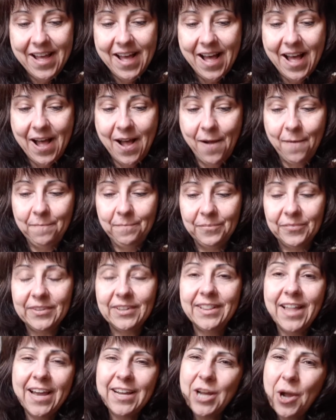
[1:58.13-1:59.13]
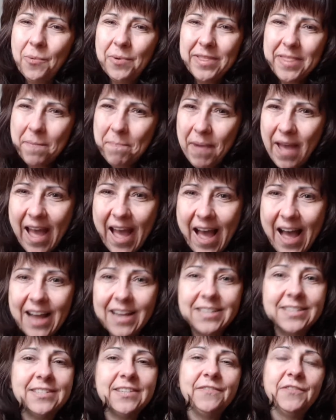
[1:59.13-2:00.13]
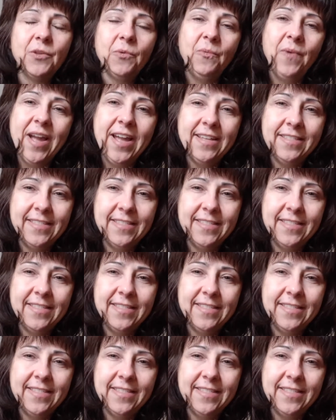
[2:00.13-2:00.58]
let go of the past of the way